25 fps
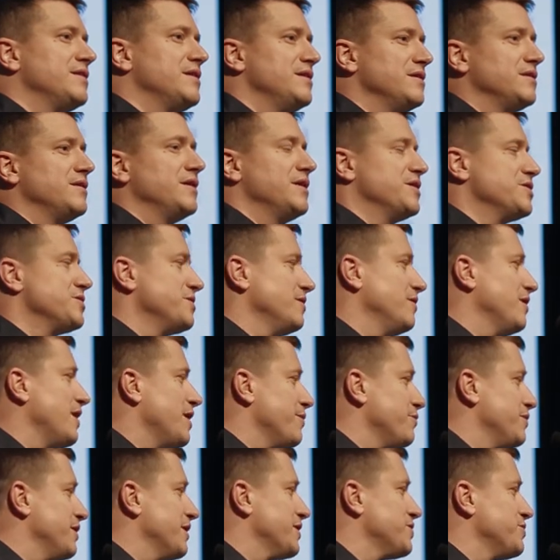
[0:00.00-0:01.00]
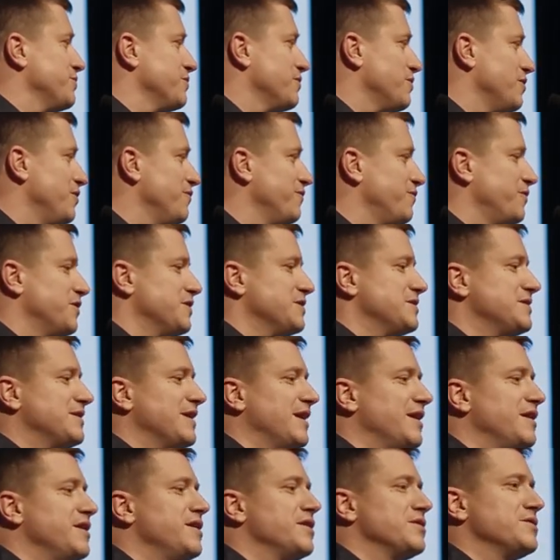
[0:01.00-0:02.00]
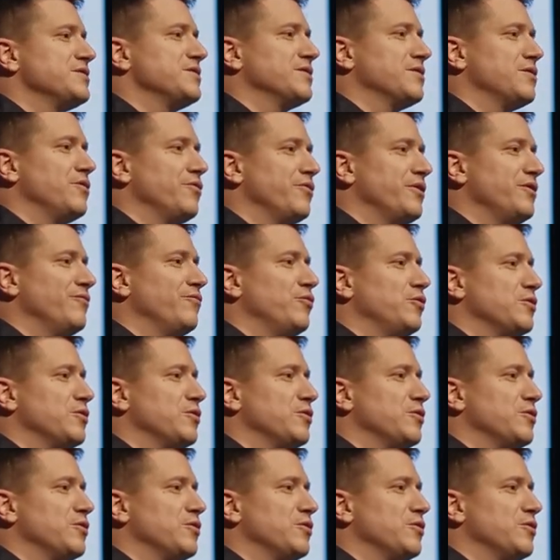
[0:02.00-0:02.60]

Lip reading: the International Harm Reduction Conference 10 years ago in